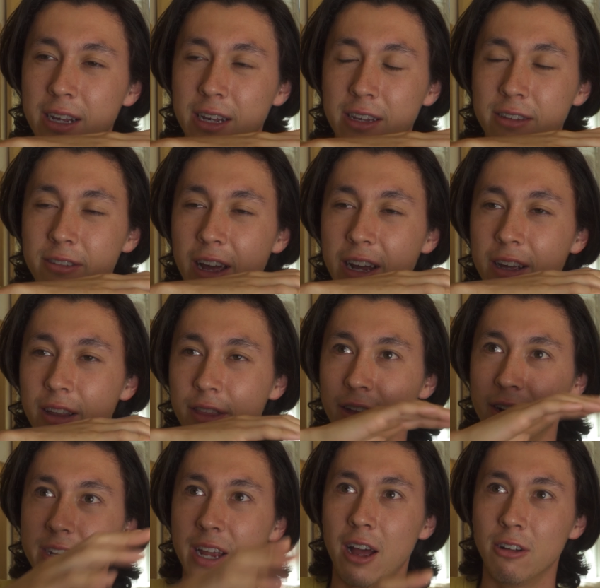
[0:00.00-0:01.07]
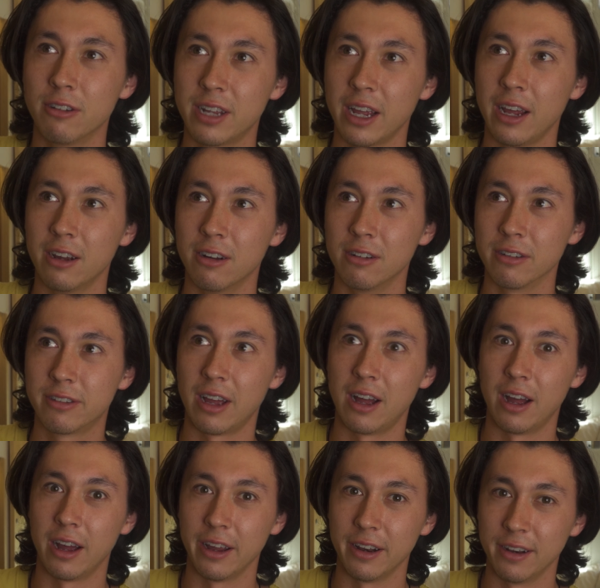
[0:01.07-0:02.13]
is like the telltale
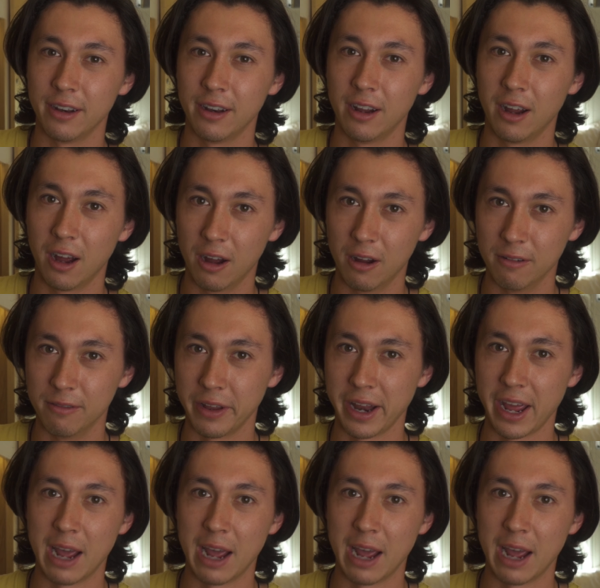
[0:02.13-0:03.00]
sign of an